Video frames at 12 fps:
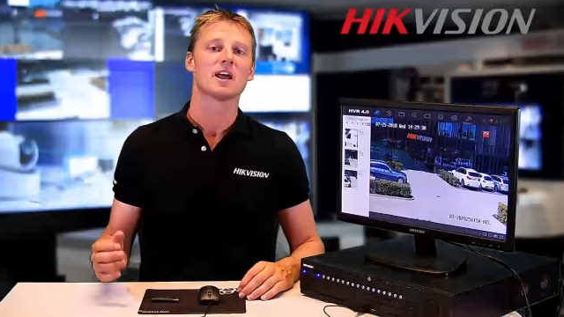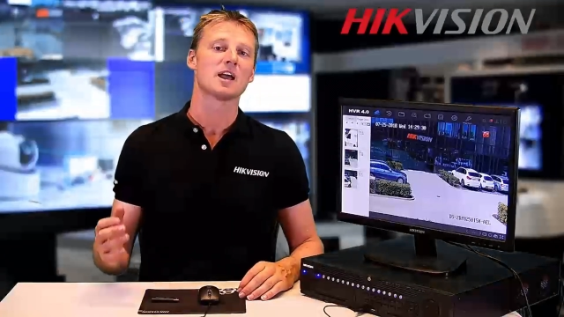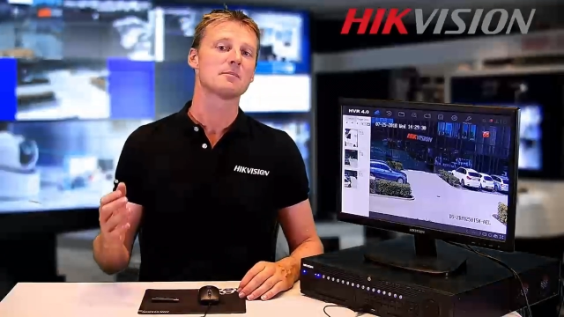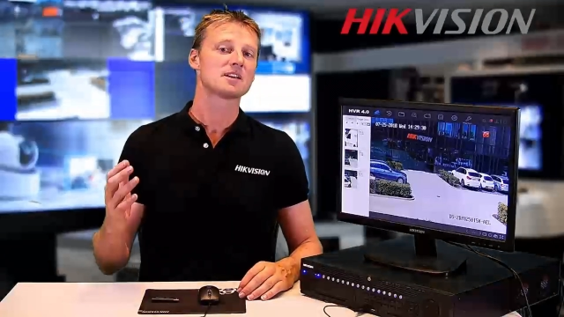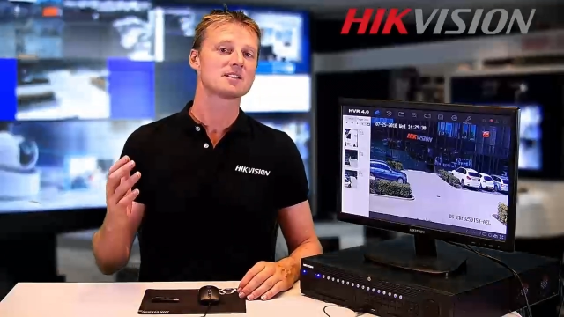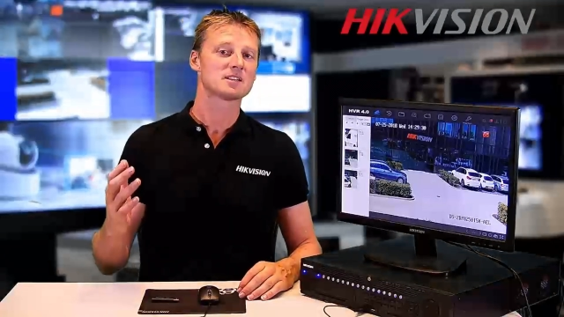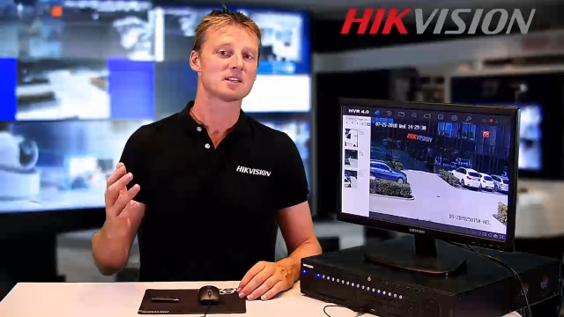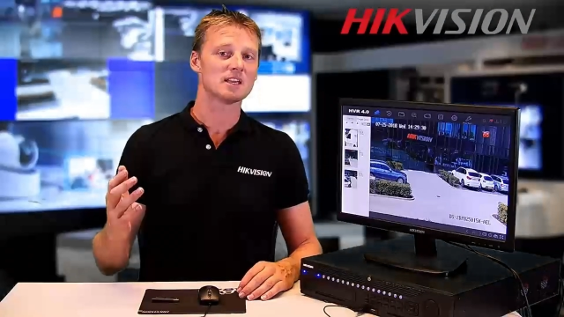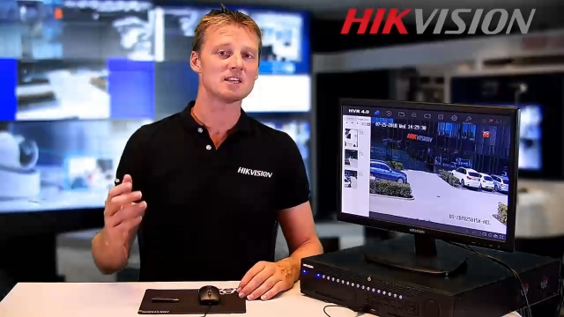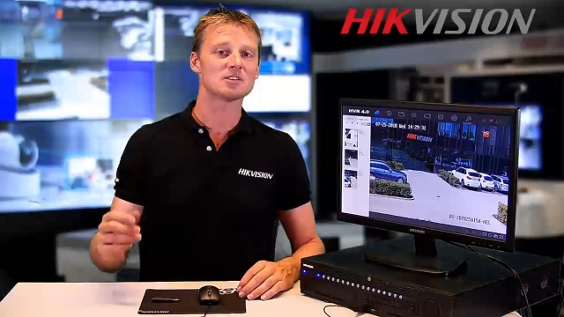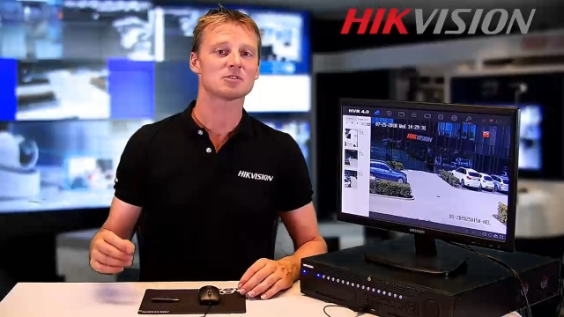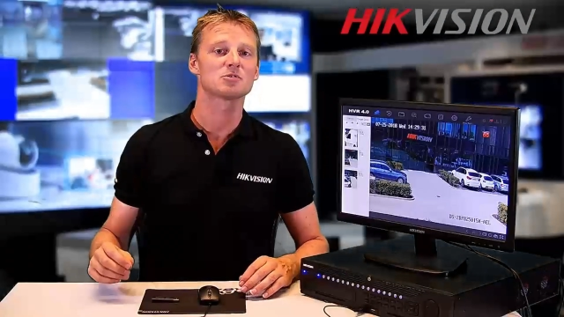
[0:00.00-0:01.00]
and makes it
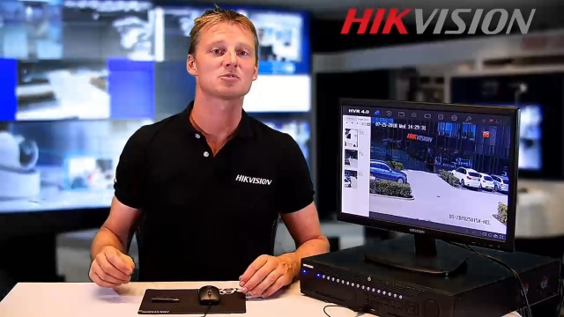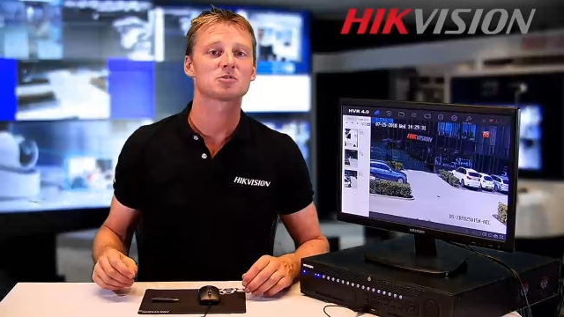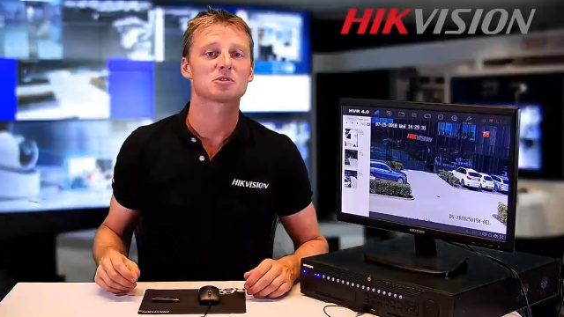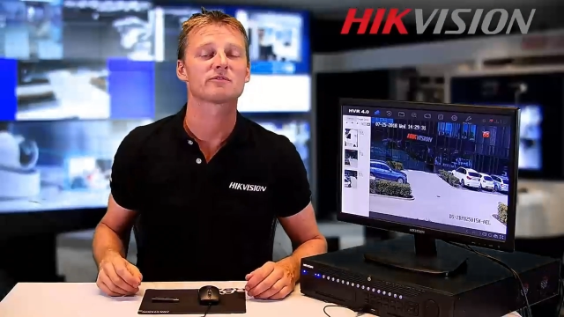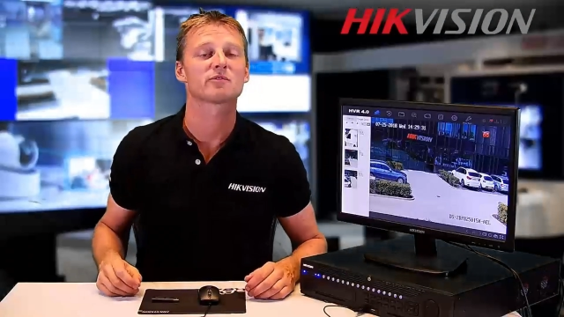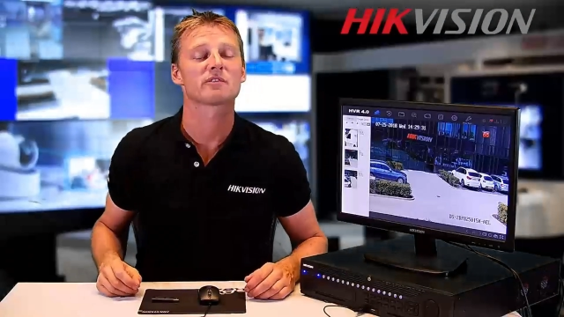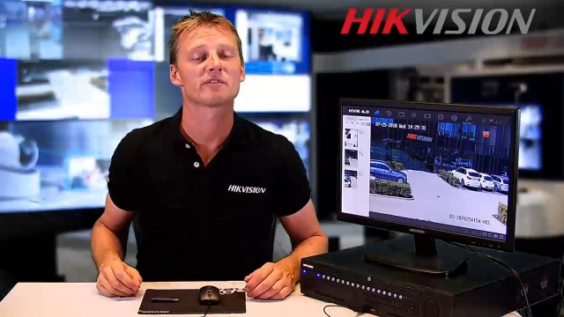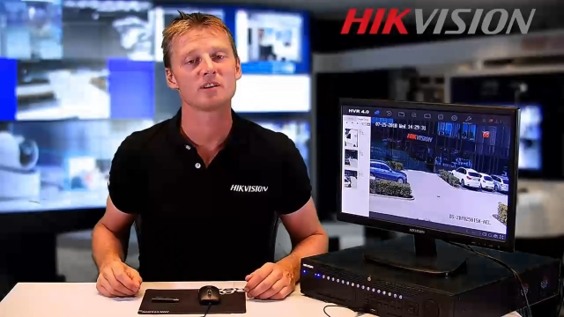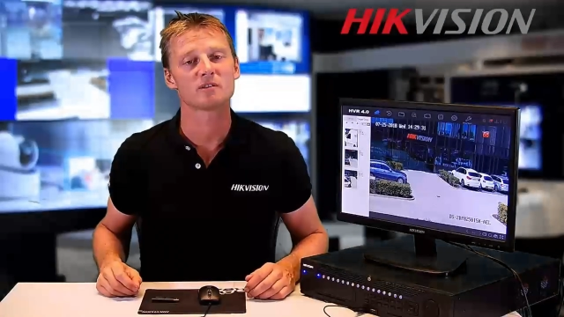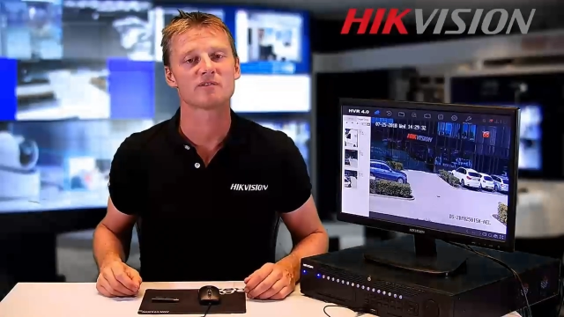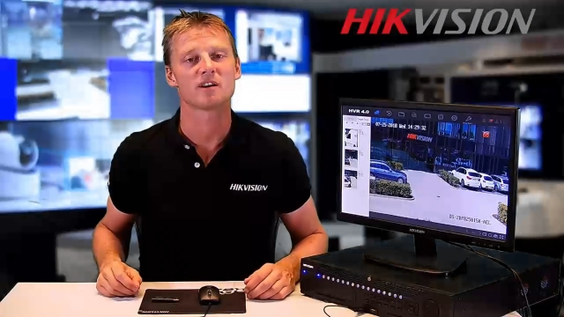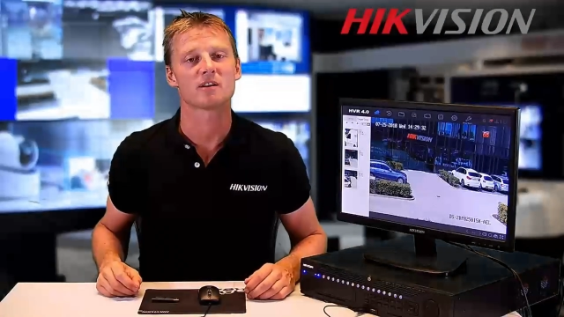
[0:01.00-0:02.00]
easier to search for your
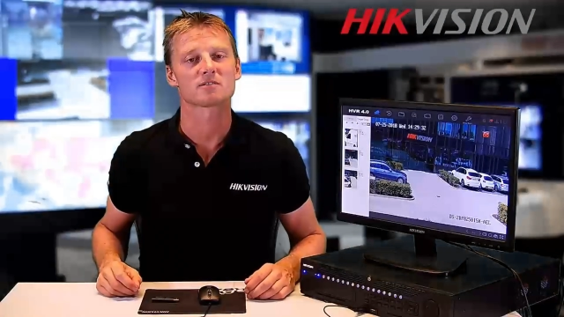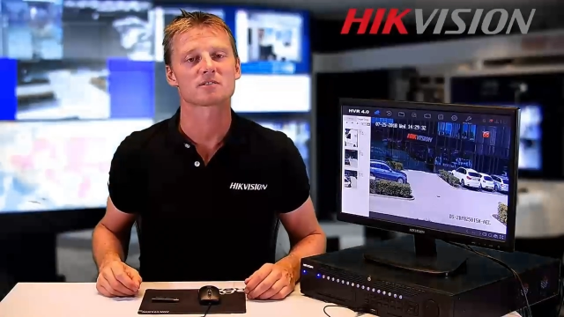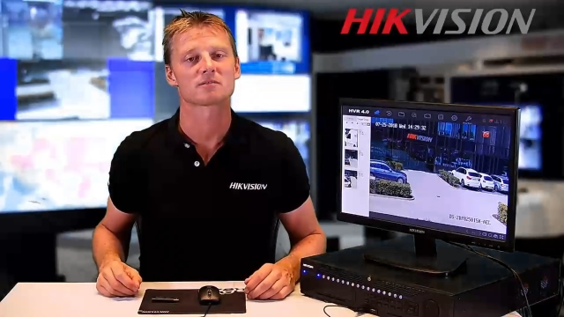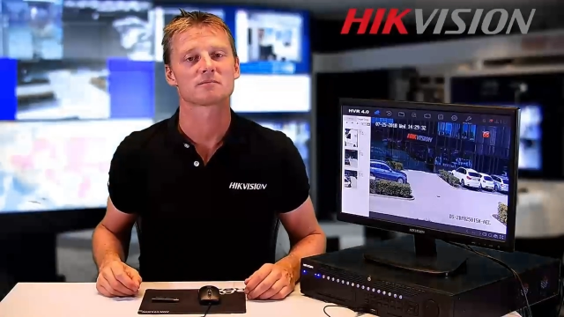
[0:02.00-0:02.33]
video files.